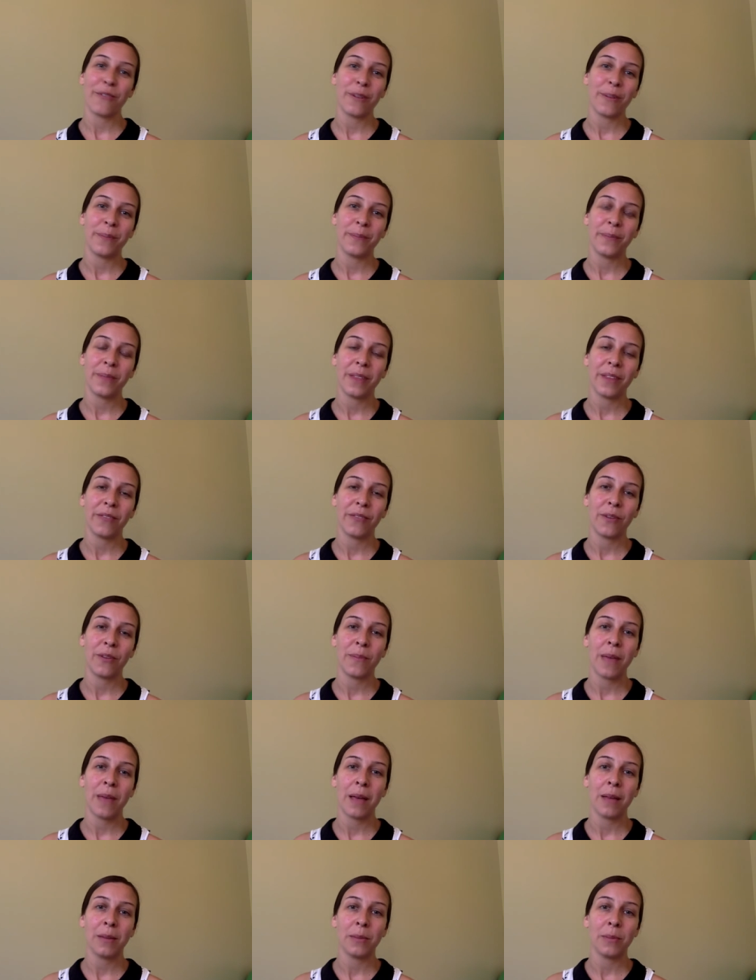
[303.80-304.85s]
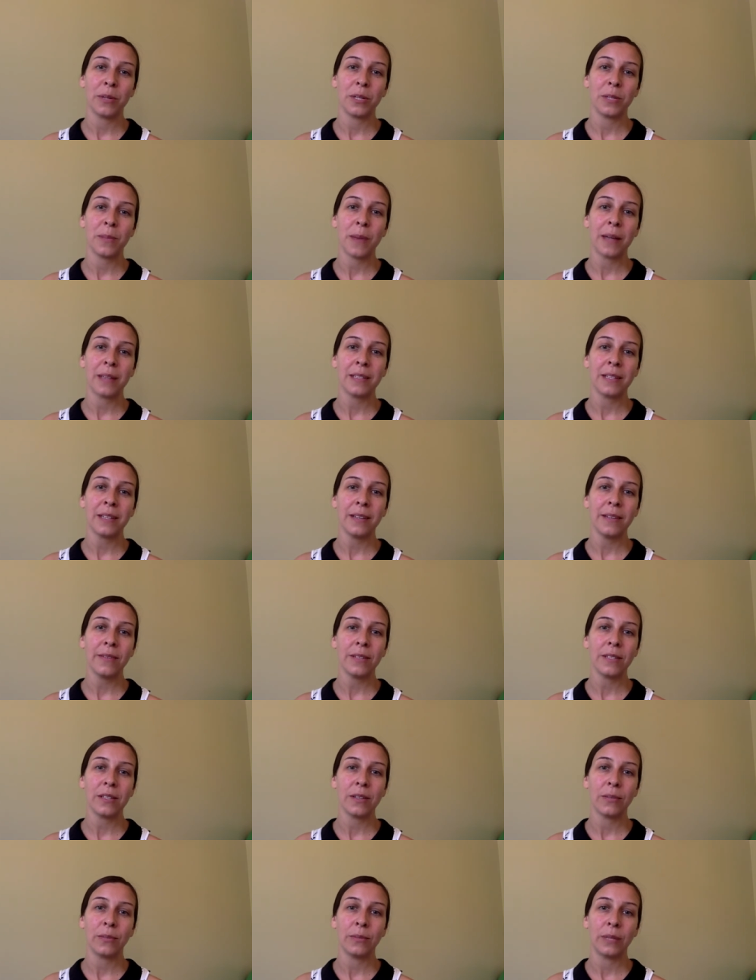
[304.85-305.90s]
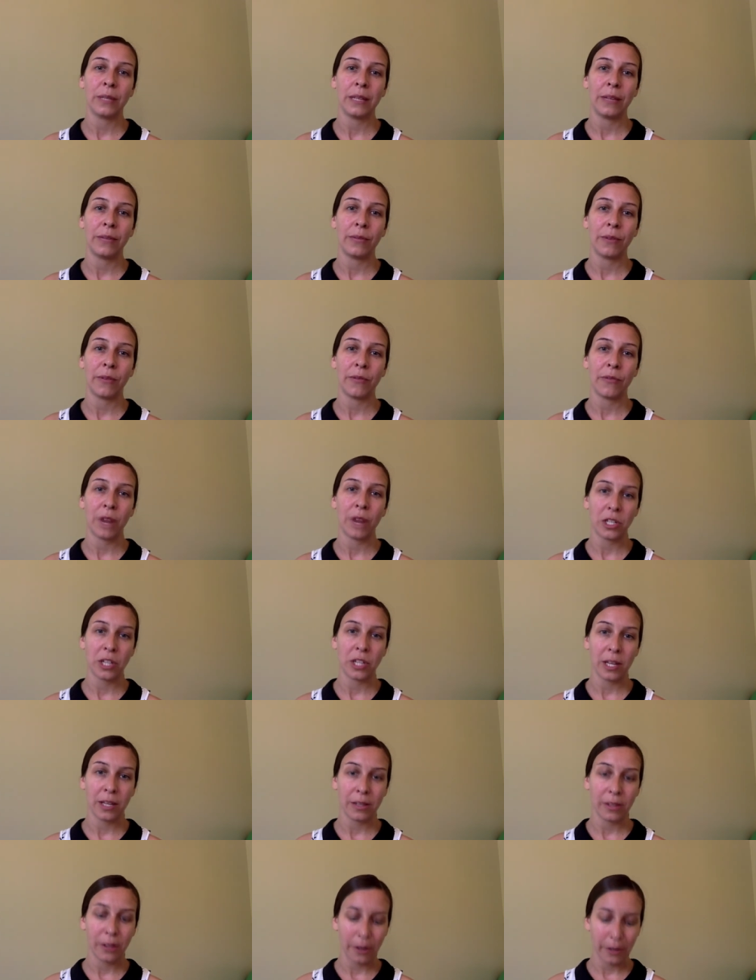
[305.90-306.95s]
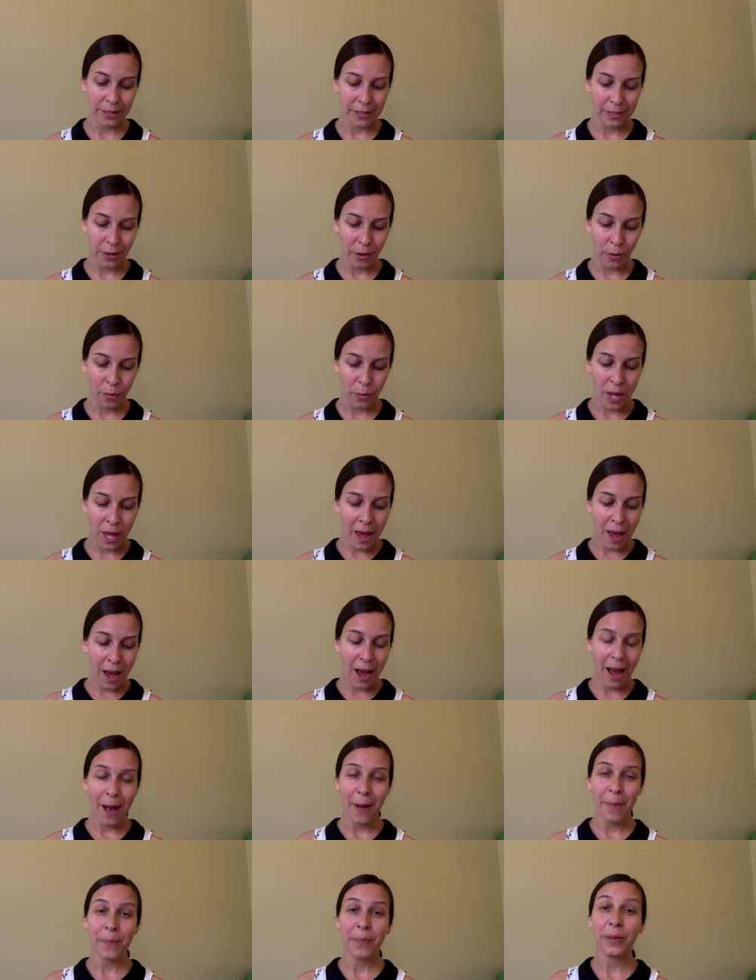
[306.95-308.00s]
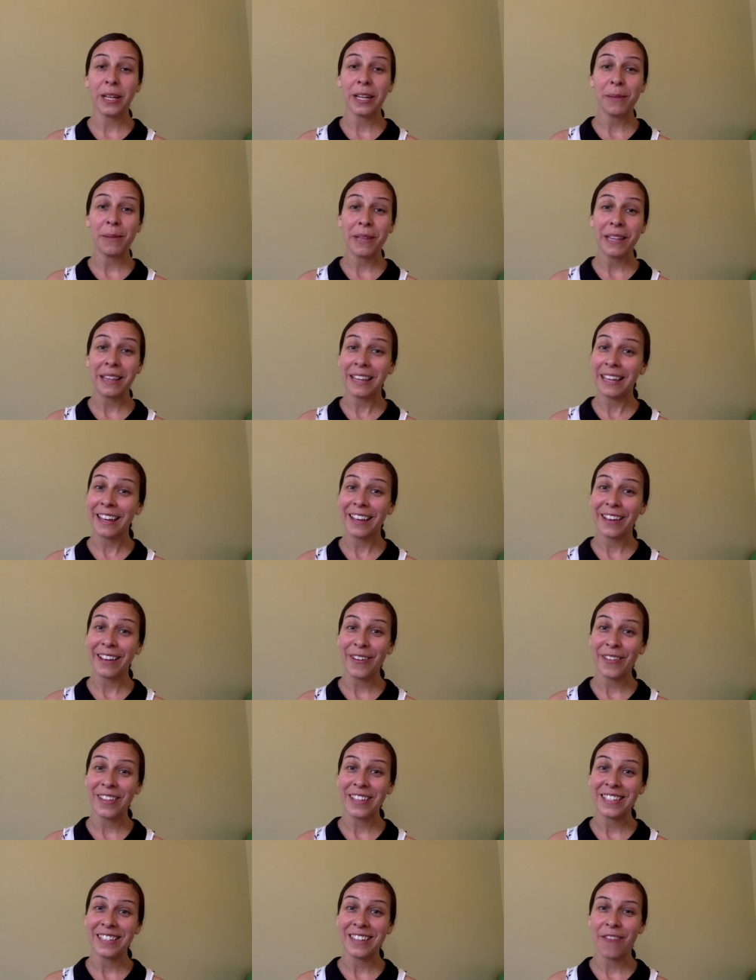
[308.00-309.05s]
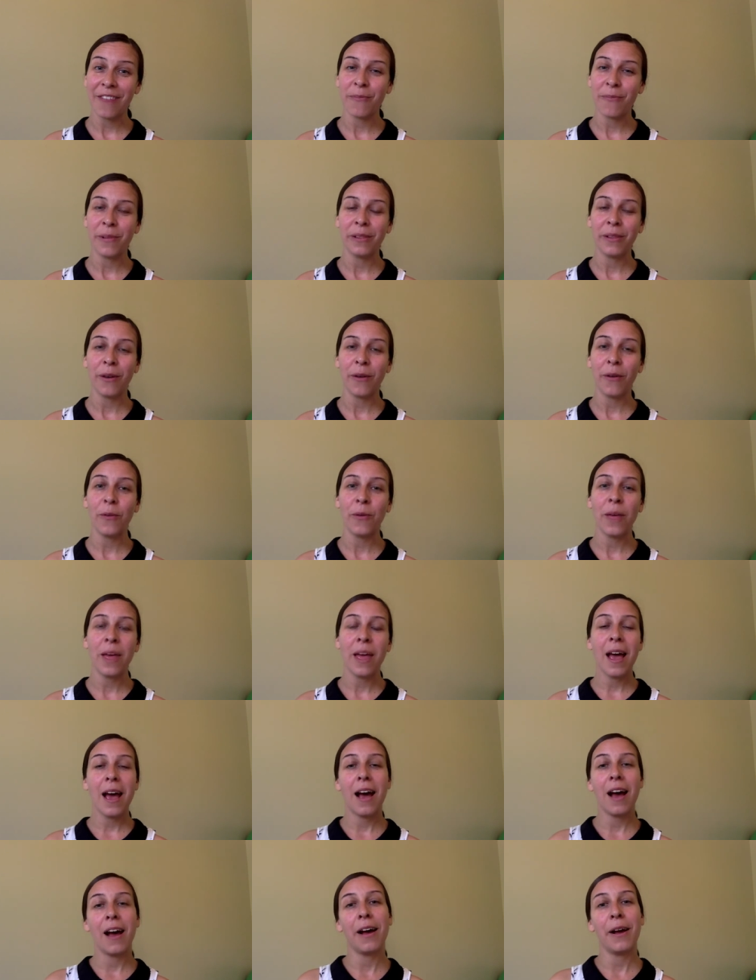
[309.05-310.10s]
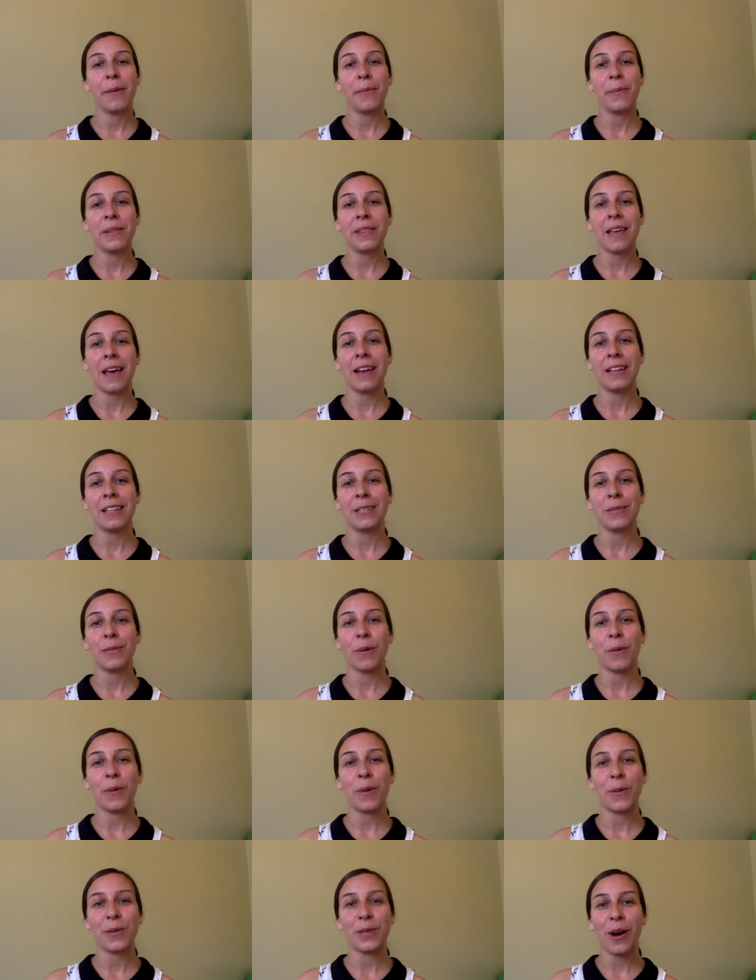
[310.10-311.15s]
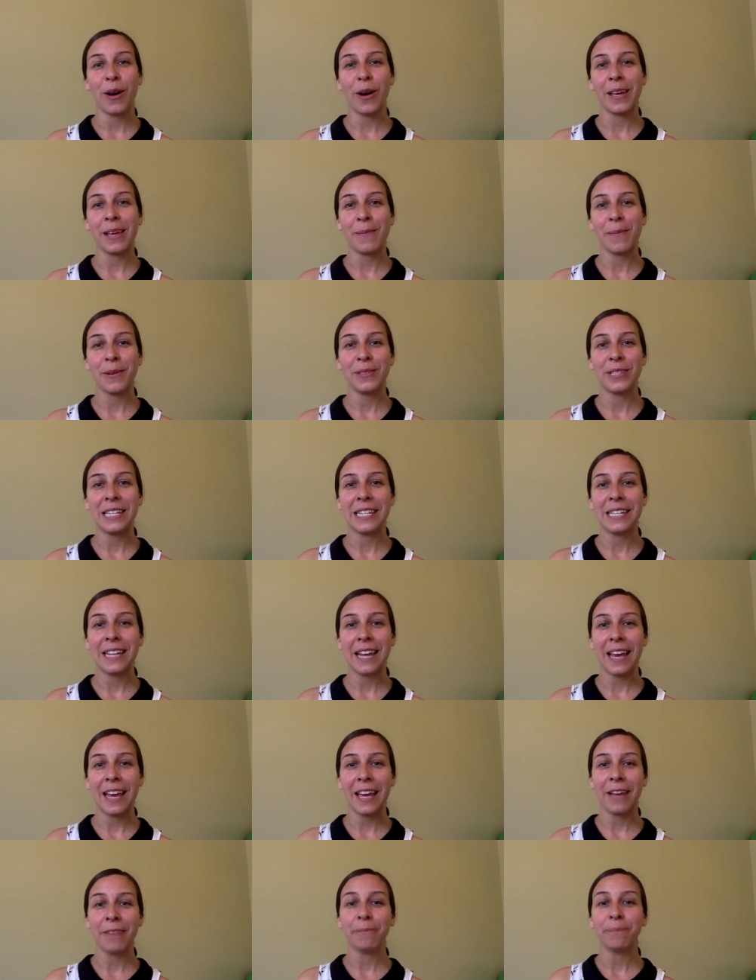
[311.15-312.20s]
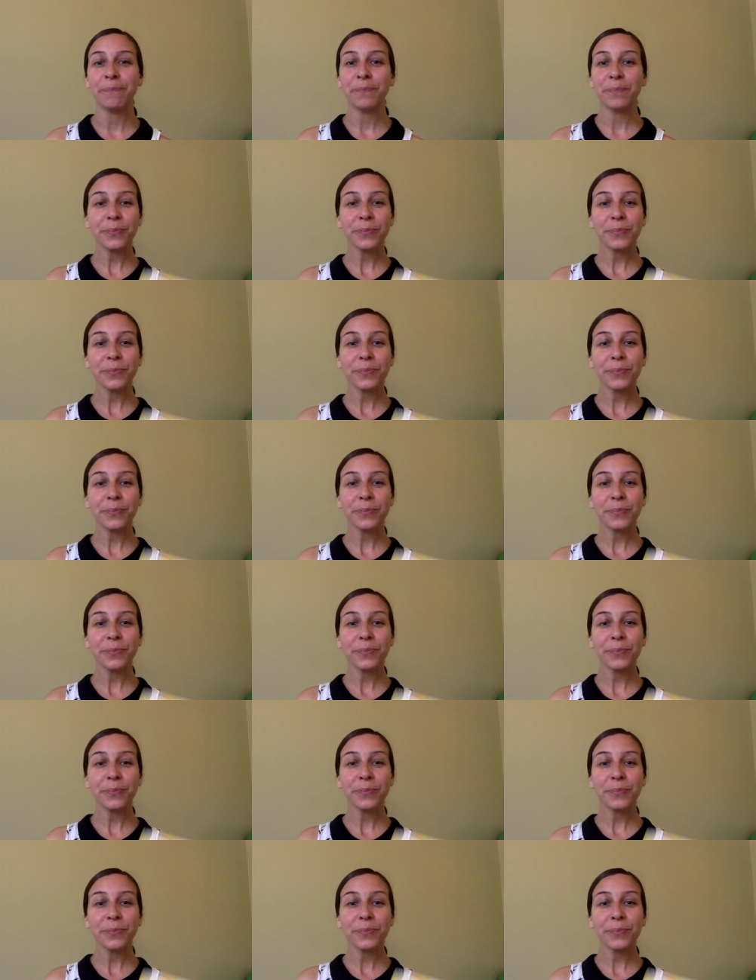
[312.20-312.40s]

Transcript: from that perspective, it's a really refreshing look. So I'm going to be linking all the stuff below, but that is what we were talking about today.